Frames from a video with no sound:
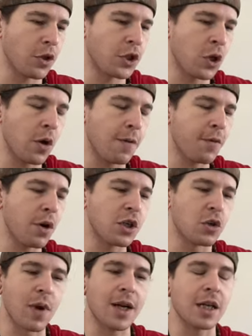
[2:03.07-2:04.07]
showing up very
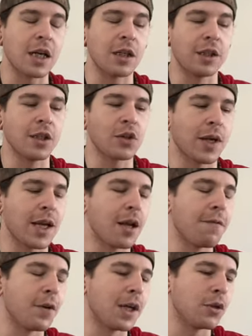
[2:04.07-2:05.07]
direct and clear. So I kind
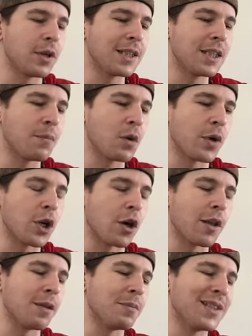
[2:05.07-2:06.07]
of feel like there is something
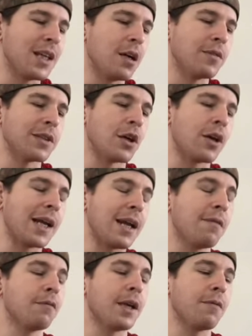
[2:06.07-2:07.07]
regarding themselves that they are
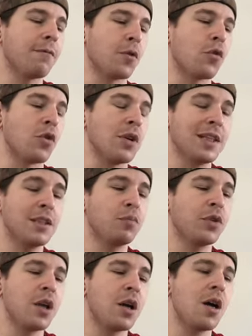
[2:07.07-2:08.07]
gaining like further
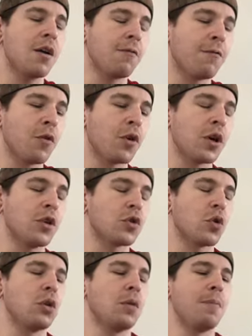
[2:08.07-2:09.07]
discipline on or further
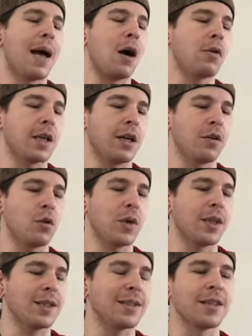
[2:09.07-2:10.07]
control about. I don't know
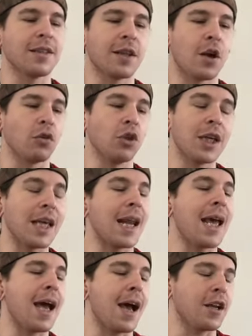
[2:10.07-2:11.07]
what this is that they are looking
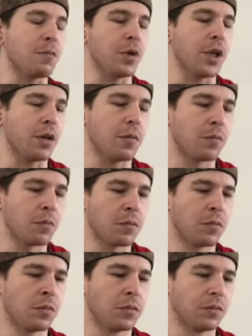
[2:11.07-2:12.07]
at,
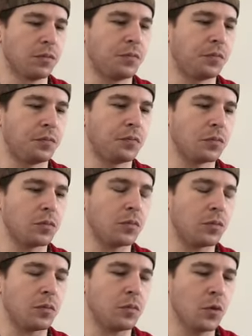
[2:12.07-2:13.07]

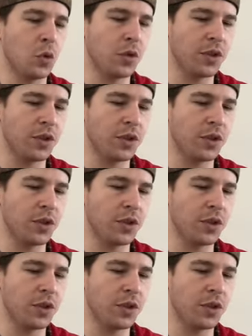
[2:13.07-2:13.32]
but we'll